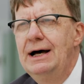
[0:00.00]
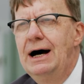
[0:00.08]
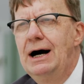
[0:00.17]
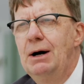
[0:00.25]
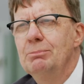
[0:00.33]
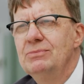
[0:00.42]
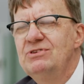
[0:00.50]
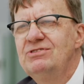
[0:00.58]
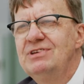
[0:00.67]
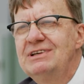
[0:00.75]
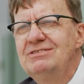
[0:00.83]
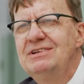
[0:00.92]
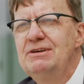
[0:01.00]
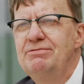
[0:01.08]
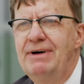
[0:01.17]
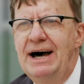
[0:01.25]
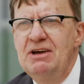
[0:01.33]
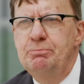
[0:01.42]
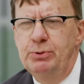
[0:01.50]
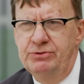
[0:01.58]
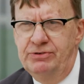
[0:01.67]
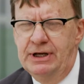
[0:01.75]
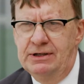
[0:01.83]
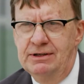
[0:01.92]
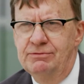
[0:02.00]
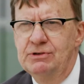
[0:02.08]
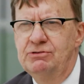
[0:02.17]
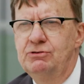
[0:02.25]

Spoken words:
65% of the